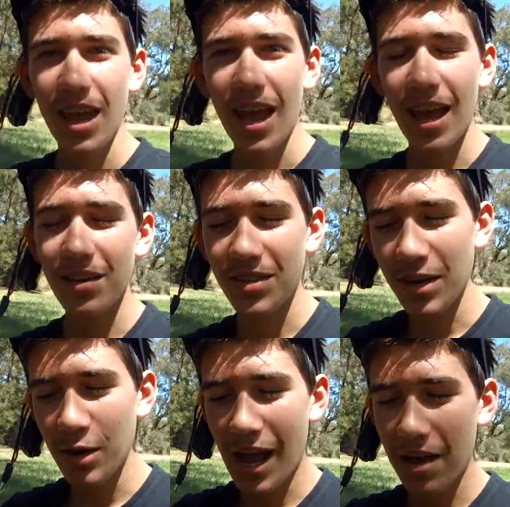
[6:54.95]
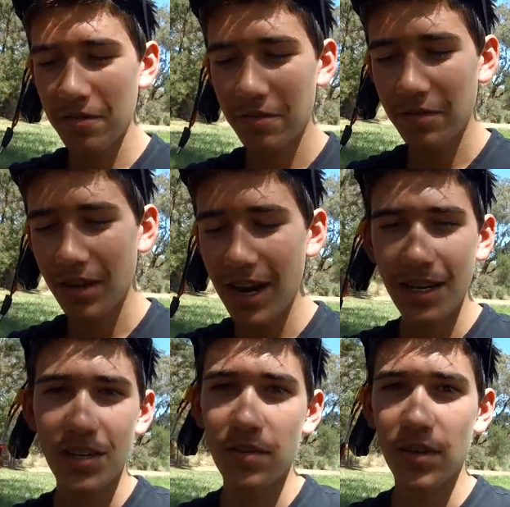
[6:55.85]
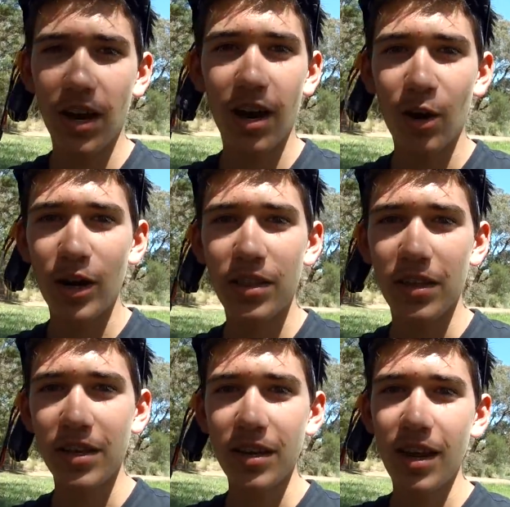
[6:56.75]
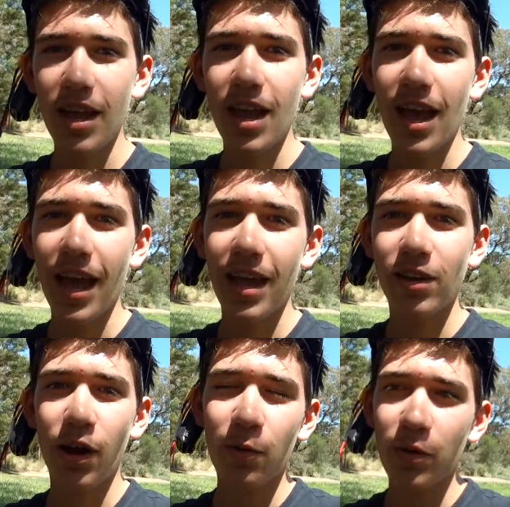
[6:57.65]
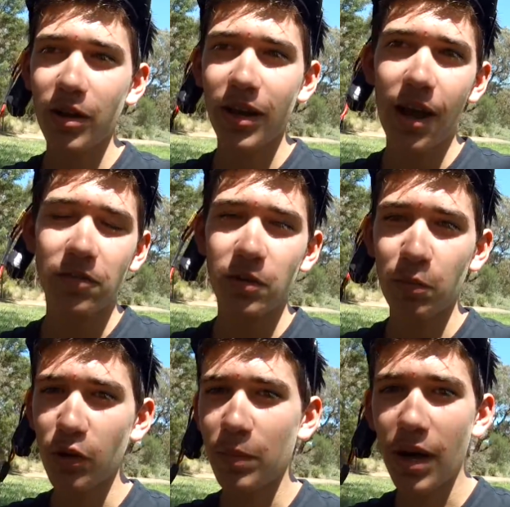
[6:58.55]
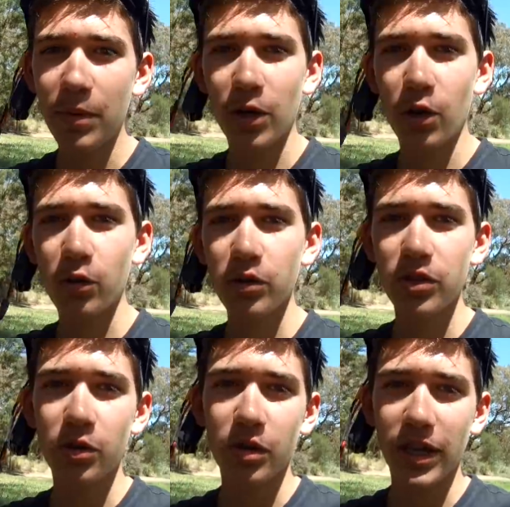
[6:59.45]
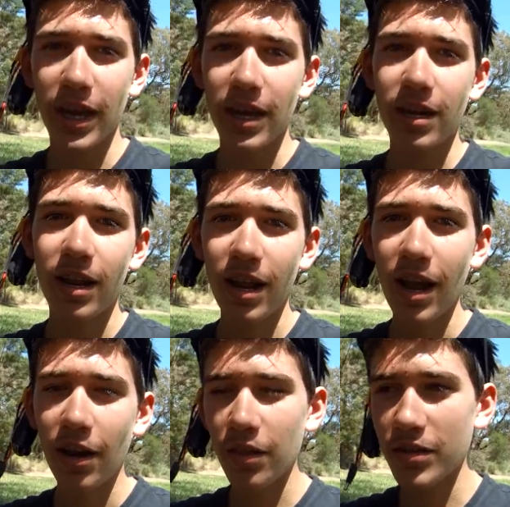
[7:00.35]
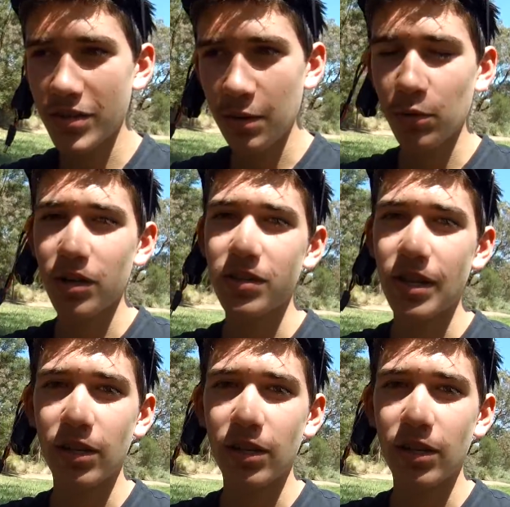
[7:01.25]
And they don't have any DVR or anything. And I don't want to have to pull apart my goggles or get another separate set of